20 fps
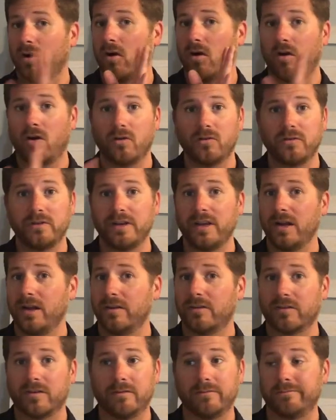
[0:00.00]
All you need
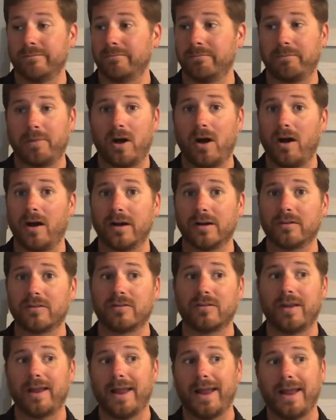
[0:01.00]
is a
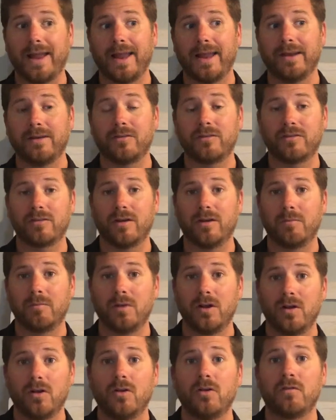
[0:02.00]
box and some
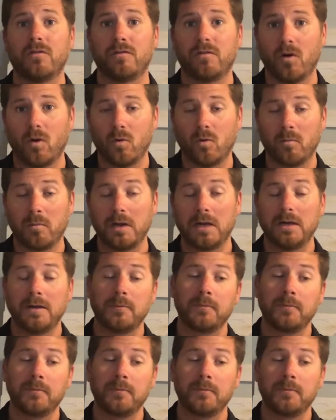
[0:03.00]
foam.